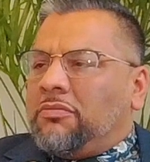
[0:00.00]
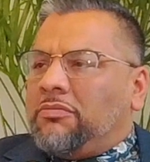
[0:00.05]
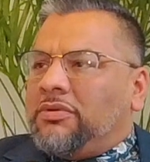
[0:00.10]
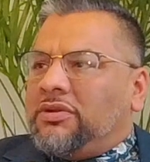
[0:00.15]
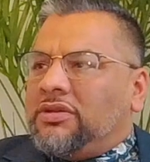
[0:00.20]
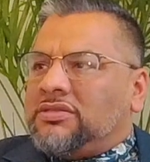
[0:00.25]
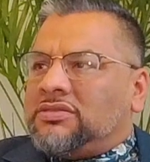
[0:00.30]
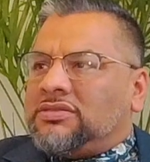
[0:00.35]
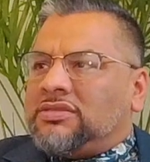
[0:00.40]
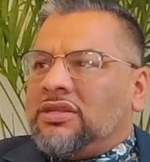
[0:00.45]
But
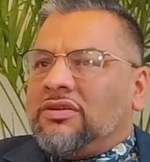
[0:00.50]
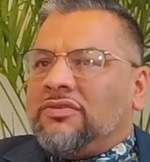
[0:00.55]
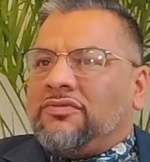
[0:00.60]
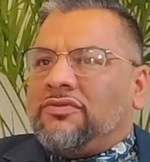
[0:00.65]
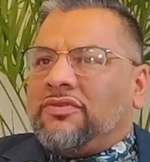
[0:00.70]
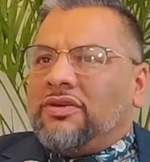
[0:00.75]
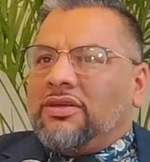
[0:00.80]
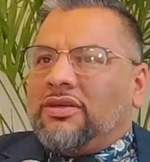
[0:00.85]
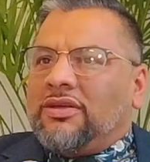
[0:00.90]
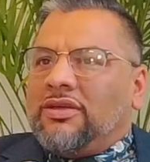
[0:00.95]
instead of
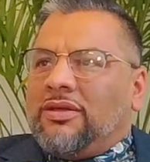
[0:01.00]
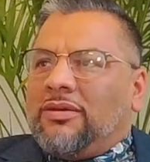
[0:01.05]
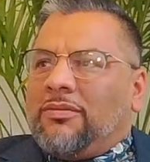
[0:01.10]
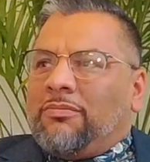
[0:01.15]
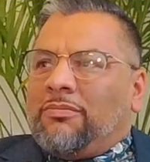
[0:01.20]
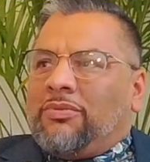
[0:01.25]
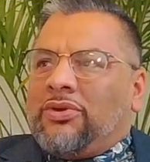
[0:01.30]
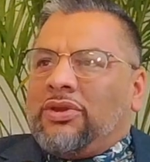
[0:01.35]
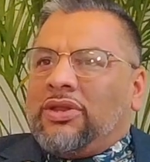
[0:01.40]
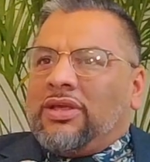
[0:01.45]

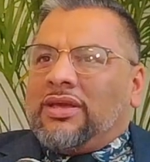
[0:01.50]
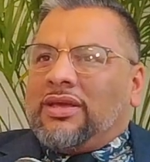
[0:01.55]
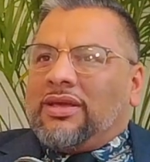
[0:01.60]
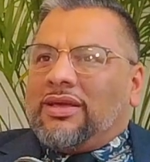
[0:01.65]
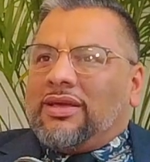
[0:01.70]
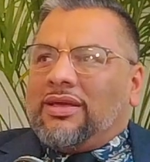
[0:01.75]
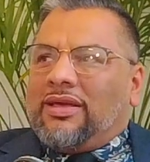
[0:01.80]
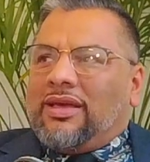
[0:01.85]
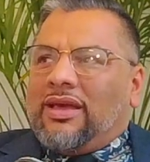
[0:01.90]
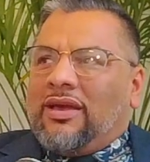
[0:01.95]
putting
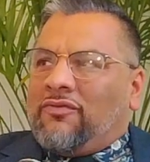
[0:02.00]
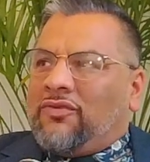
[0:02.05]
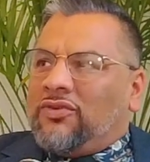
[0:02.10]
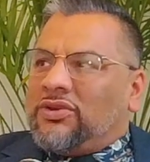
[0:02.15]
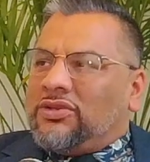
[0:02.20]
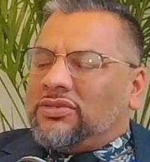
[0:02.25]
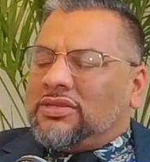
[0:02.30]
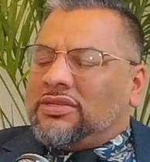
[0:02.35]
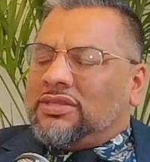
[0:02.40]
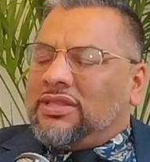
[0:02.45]
effort
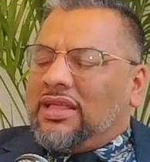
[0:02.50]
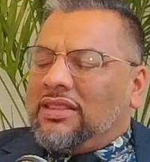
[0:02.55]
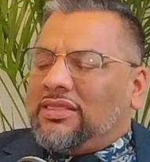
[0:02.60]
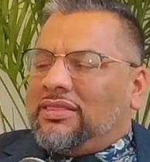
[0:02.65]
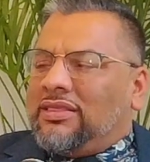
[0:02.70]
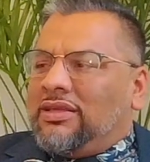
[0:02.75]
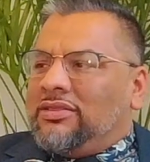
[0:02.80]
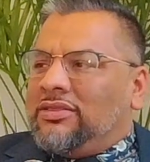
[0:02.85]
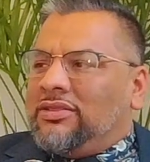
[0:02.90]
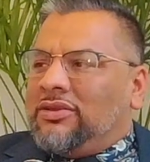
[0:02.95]
into that,
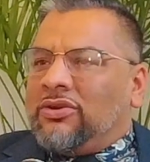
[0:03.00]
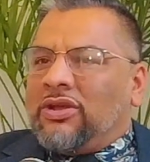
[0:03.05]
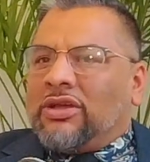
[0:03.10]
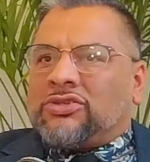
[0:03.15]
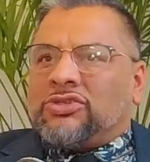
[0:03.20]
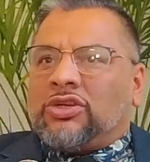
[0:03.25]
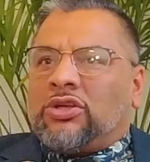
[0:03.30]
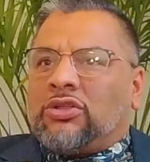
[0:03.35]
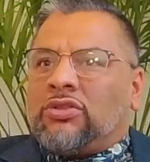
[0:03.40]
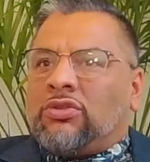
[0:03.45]
they're
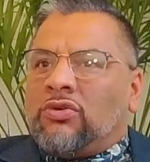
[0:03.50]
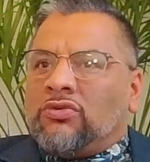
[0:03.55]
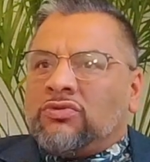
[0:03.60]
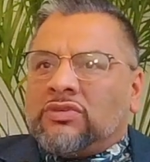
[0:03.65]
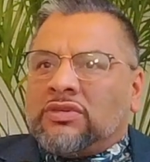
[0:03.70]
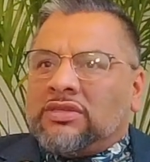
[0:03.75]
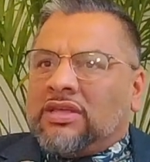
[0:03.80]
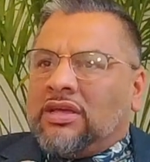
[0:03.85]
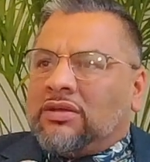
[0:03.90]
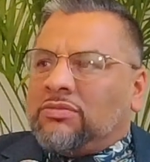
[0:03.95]
actually
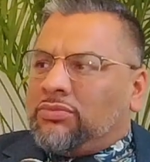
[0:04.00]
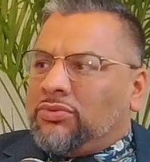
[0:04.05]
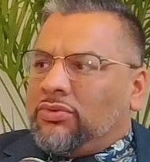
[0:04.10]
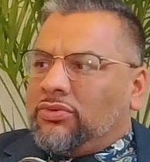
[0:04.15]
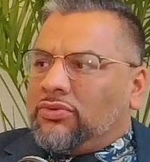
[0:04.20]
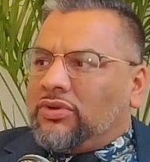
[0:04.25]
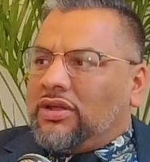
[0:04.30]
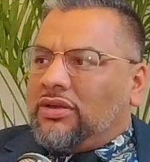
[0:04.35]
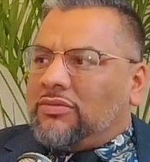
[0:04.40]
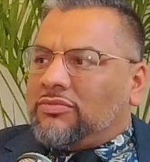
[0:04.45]
closing down
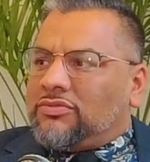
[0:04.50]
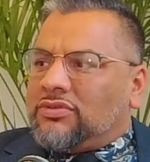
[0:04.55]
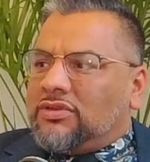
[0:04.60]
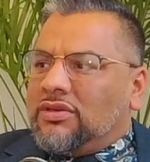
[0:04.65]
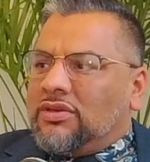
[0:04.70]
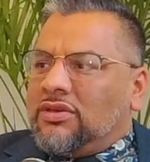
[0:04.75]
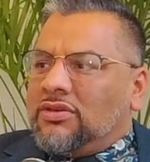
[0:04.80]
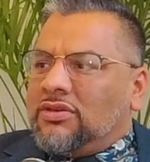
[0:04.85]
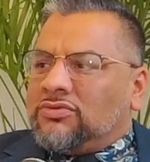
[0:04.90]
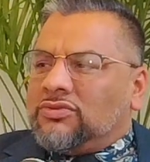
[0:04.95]
programs.
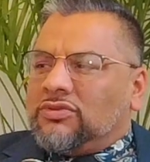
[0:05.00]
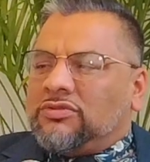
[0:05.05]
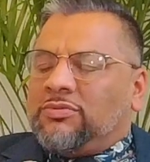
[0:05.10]
So it's